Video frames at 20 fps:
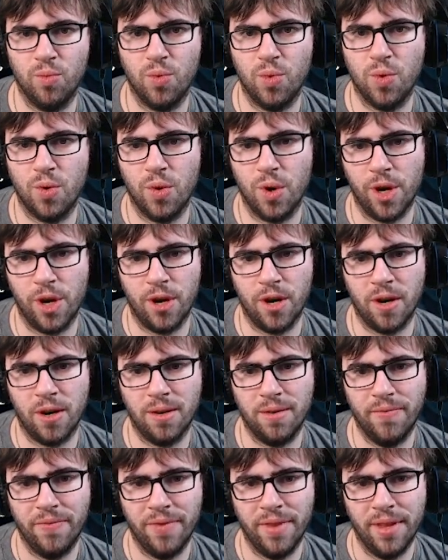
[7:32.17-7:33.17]
Warrior.
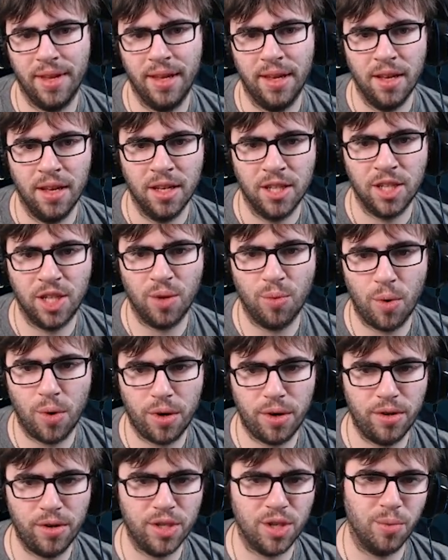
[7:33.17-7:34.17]
See,
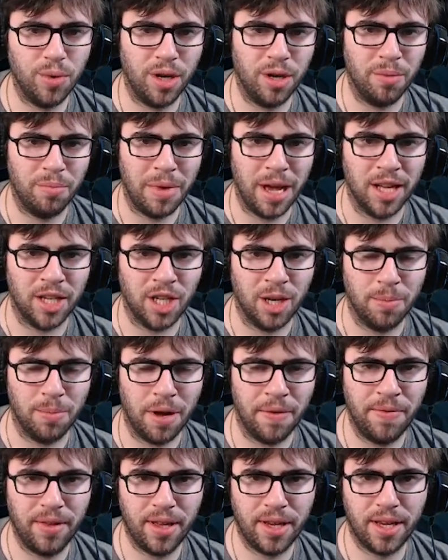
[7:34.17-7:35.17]
Warrior is a weird matchup. I
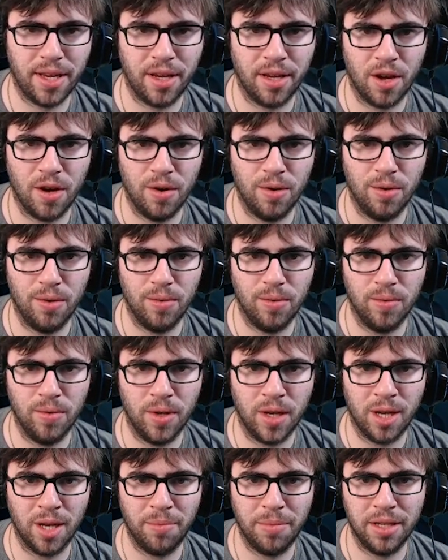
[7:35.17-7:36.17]
feel like it
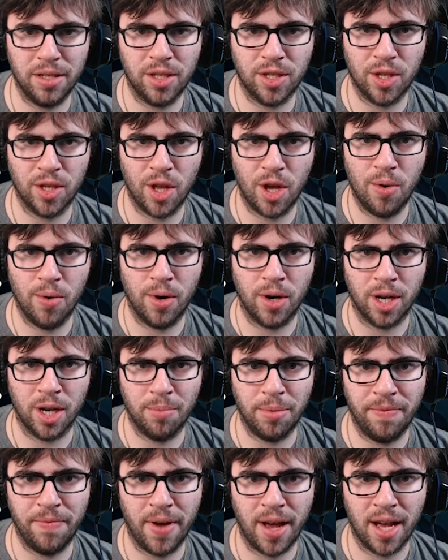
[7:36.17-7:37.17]
could be slow or it could
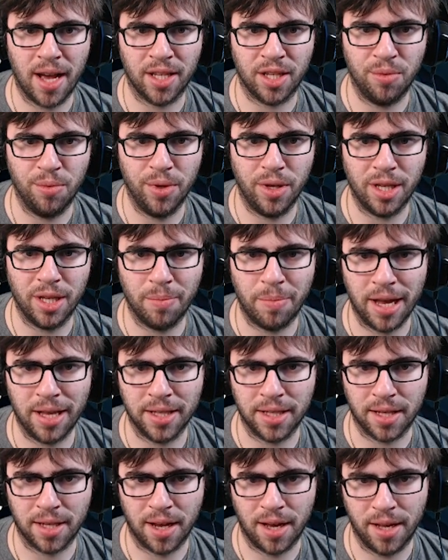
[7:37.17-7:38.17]
be fast, and it really
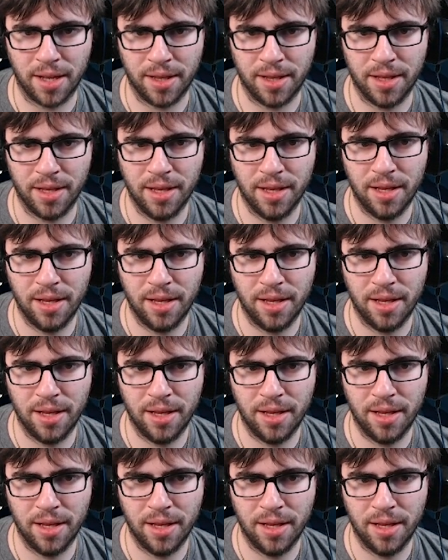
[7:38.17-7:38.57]
depends on